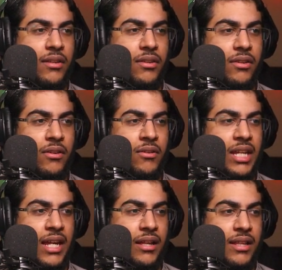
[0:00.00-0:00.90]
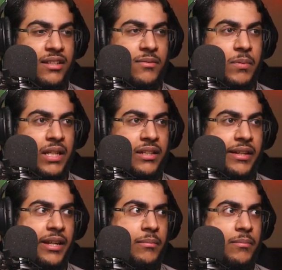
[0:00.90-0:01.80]
So yeah, let's play
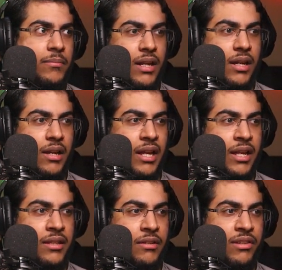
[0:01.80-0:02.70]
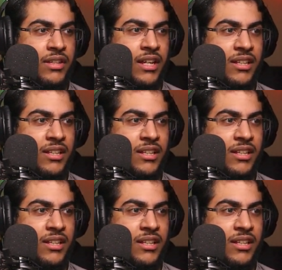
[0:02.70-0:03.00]
the game. Yeah, and there's